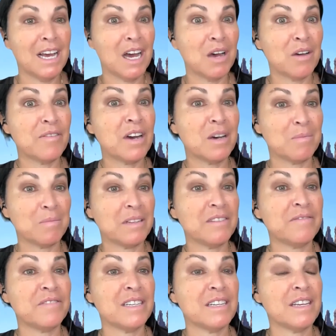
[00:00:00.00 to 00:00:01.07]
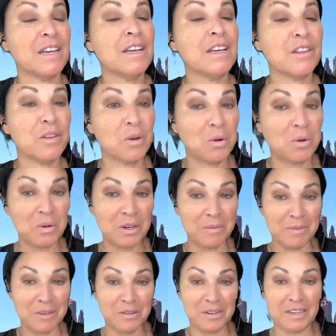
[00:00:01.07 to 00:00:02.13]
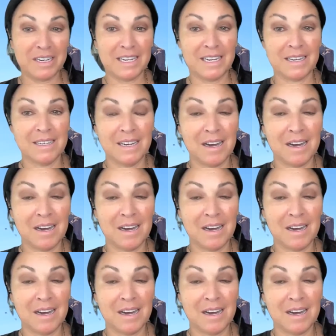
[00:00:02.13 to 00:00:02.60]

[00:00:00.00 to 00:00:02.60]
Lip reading: of uplifting the whole community,